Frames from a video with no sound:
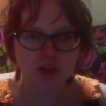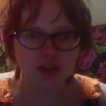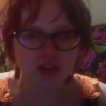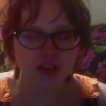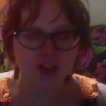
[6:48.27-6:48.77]

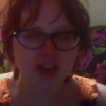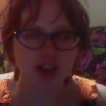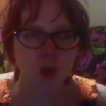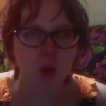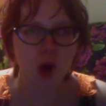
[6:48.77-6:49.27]
to, to, to
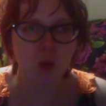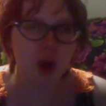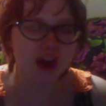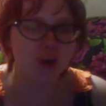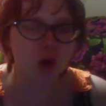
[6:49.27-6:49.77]
get a
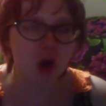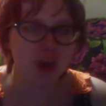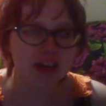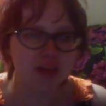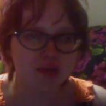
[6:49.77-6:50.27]
wider
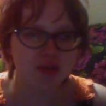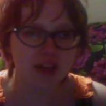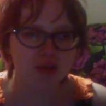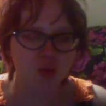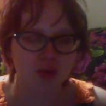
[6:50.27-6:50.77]
audience and
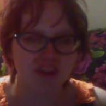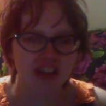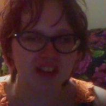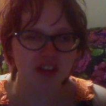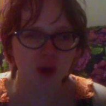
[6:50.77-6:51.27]
that sort of
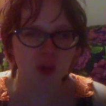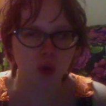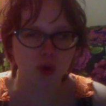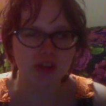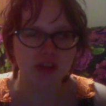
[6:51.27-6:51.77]
thing that are
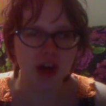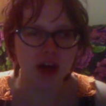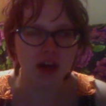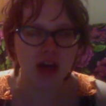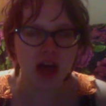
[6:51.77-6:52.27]
poorly
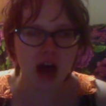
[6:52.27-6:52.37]
done.